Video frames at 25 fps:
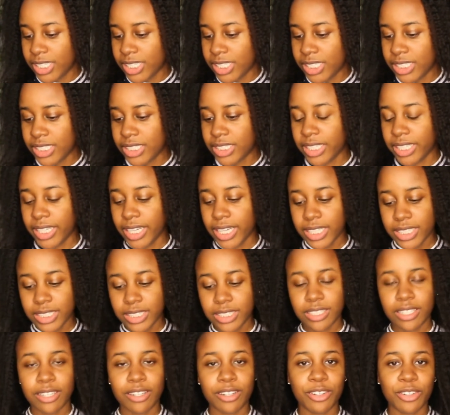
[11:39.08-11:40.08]
So yeah,
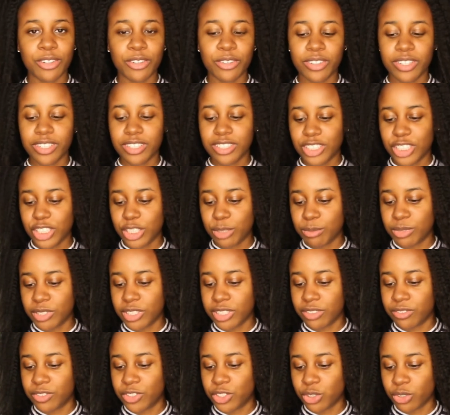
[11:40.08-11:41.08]
so in terms
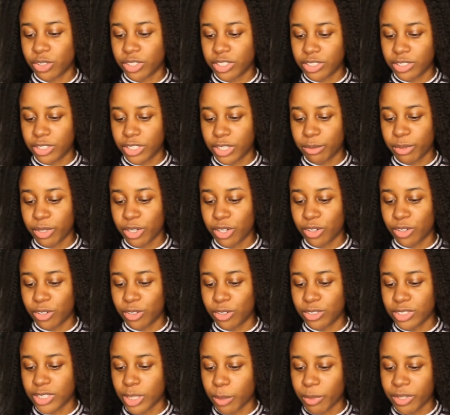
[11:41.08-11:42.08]
of short-term
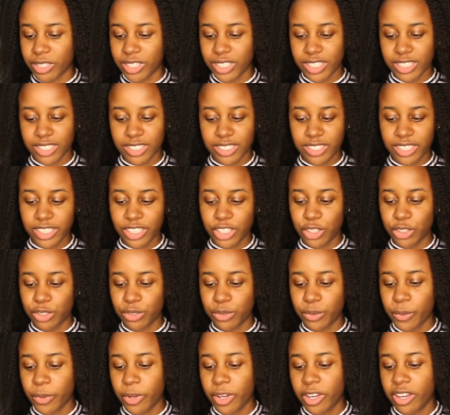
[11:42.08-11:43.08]
goals, I'm going to
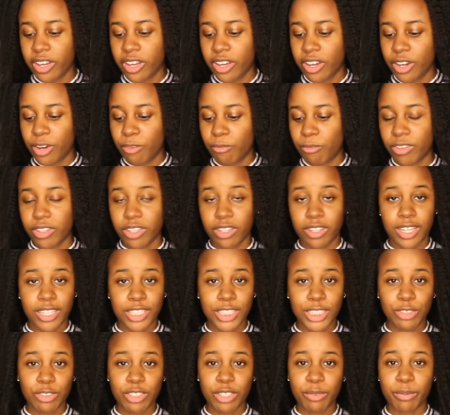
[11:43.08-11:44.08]
continue for the next
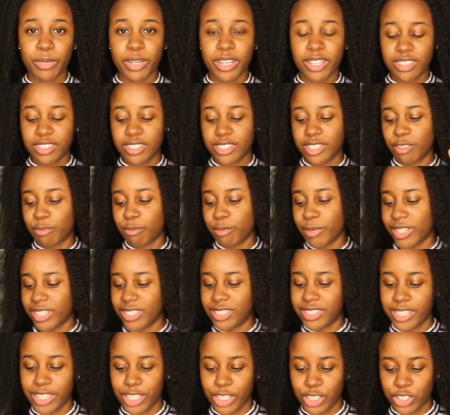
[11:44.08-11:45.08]
3 months of
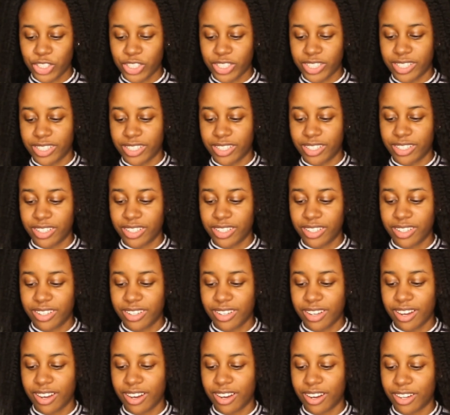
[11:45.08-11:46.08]
meditation,
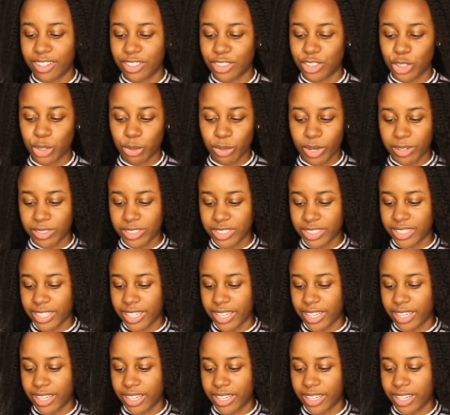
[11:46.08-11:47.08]
2 hours a
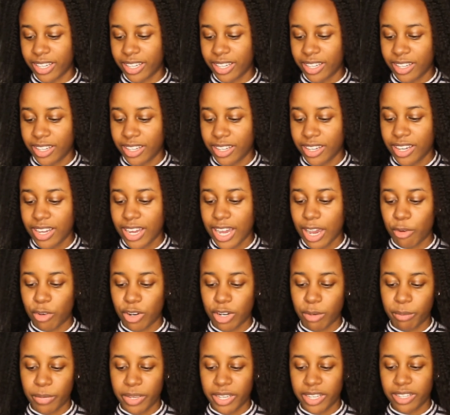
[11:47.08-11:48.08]
day. I want
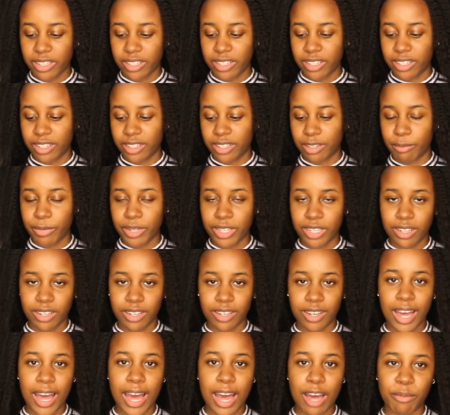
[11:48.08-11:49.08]
to make it a
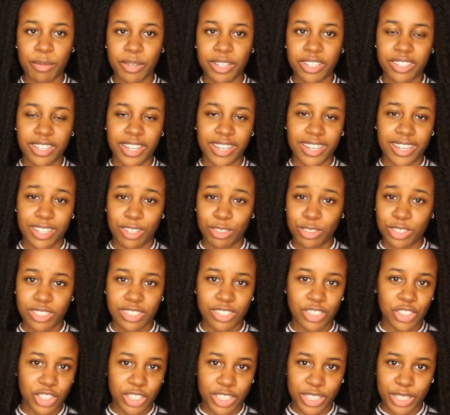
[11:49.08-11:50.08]
habit, like I go to the
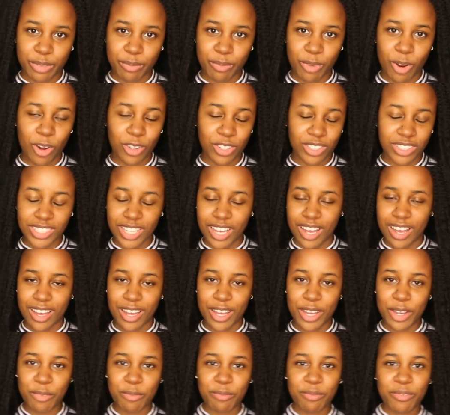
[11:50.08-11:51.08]
gym all the
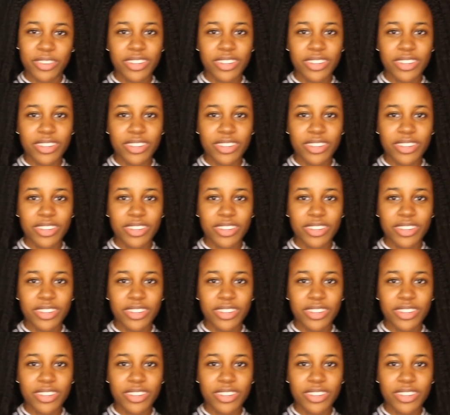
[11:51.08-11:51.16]
time.